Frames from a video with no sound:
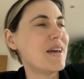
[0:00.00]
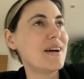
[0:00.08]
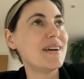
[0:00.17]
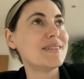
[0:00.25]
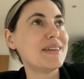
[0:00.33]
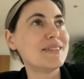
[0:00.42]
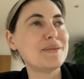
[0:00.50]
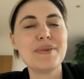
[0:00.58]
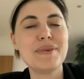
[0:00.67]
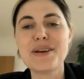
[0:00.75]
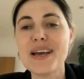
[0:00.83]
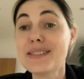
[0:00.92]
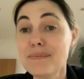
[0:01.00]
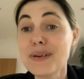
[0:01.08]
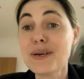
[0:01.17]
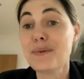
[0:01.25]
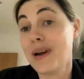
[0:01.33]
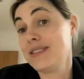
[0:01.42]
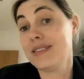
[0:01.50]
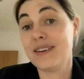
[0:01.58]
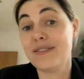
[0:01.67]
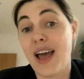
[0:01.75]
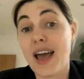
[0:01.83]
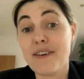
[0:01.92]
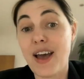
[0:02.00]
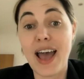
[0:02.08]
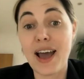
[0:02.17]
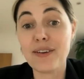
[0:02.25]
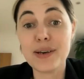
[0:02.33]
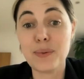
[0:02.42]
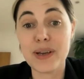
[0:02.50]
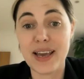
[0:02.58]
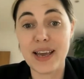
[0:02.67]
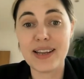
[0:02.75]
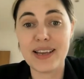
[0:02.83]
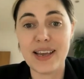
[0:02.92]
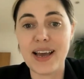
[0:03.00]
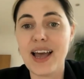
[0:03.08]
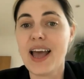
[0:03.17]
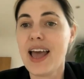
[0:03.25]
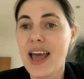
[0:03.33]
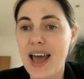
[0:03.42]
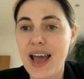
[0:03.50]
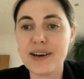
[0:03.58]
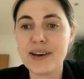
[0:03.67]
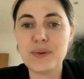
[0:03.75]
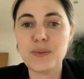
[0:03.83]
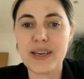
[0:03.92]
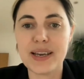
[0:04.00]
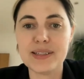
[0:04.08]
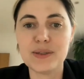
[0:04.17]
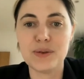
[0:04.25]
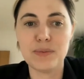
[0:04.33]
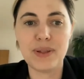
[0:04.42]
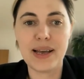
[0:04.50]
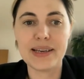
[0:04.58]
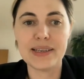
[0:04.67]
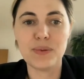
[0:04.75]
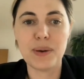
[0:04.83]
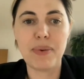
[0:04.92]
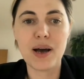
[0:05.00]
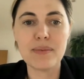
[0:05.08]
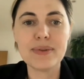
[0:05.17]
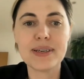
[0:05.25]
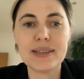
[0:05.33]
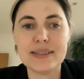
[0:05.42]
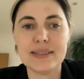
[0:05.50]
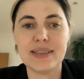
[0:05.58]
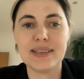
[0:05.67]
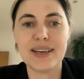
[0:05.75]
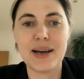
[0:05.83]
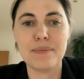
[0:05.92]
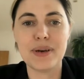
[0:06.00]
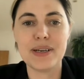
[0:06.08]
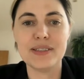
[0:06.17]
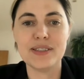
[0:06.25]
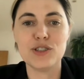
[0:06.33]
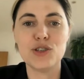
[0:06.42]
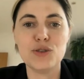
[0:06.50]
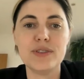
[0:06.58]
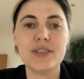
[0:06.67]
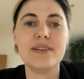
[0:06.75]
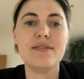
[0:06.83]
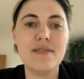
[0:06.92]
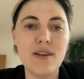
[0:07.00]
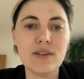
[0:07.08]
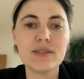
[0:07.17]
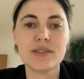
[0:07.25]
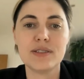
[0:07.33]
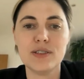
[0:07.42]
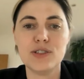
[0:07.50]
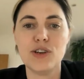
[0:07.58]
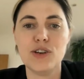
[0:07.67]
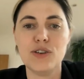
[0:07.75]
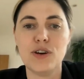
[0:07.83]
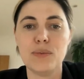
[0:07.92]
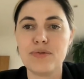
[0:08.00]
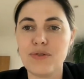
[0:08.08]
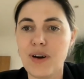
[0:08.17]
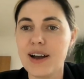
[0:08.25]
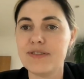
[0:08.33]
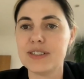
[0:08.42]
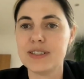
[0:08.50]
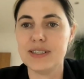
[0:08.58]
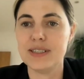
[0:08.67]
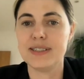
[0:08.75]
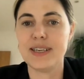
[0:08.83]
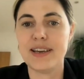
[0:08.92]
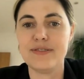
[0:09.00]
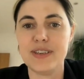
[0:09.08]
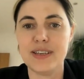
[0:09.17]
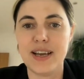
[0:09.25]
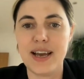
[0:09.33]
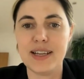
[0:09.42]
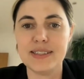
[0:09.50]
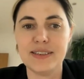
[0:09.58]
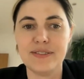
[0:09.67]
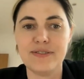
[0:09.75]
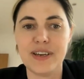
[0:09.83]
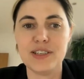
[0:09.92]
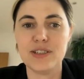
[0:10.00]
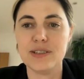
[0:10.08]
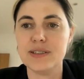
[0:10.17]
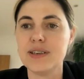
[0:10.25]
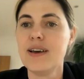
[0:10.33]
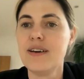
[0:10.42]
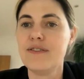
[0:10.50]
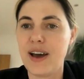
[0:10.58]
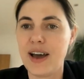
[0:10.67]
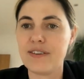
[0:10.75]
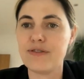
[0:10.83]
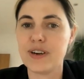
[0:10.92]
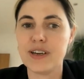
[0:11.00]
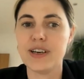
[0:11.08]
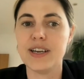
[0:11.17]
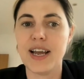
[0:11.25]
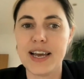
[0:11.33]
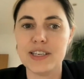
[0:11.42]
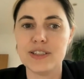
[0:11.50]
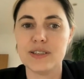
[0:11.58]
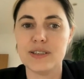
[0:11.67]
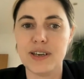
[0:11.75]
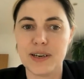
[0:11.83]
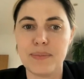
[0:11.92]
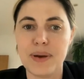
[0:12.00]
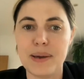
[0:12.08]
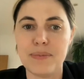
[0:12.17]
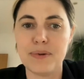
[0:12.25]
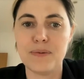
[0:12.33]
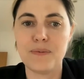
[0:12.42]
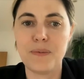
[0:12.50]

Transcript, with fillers: it's, it's a big it's a big question of, of how did we get here? How did we get to a place where publicly listed companies are choosing not to turn on privacy and safety enhancing features for African and Asian young people?